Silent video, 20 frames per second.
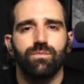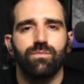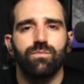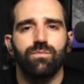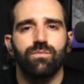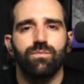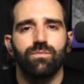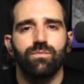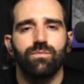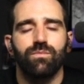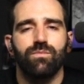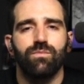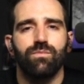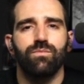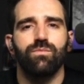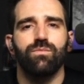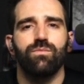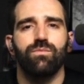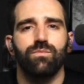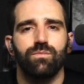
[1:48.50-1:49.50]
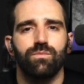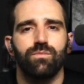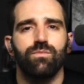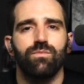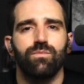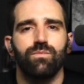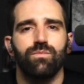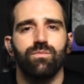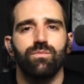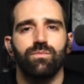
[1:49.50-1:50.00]

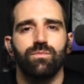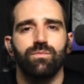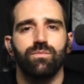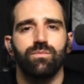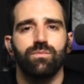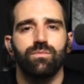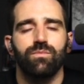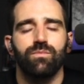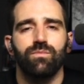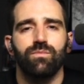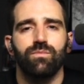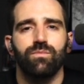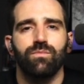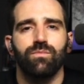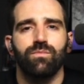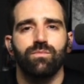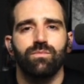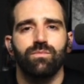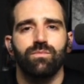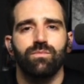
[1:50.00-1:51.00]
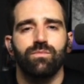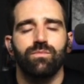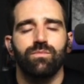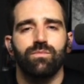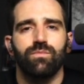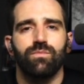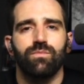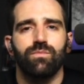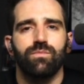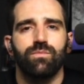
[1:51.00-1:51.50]

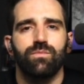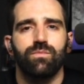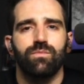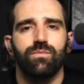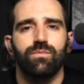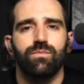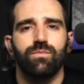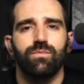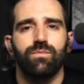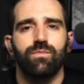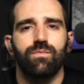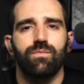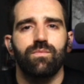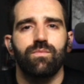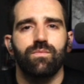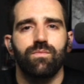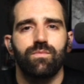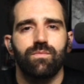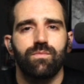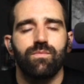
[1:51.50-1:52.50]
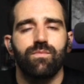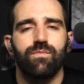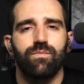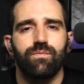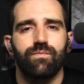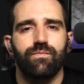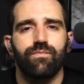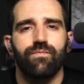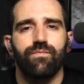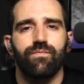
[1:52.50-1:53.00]

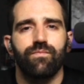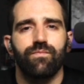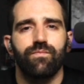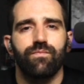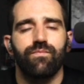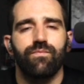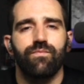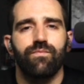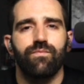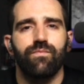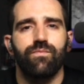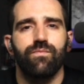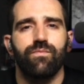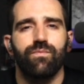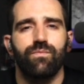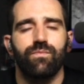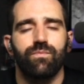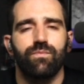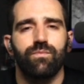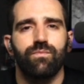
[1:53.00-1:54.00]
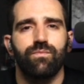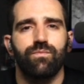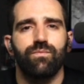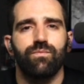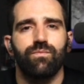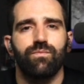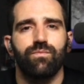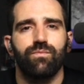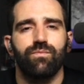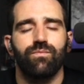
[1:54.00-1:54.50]

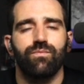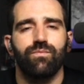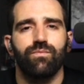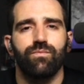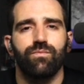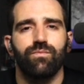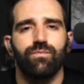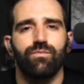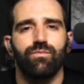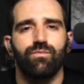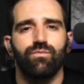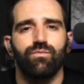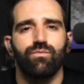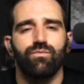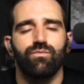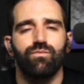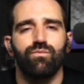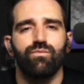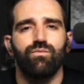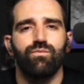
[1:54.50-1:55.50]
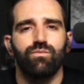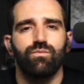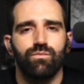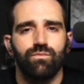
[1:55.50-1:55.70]
(not speaking)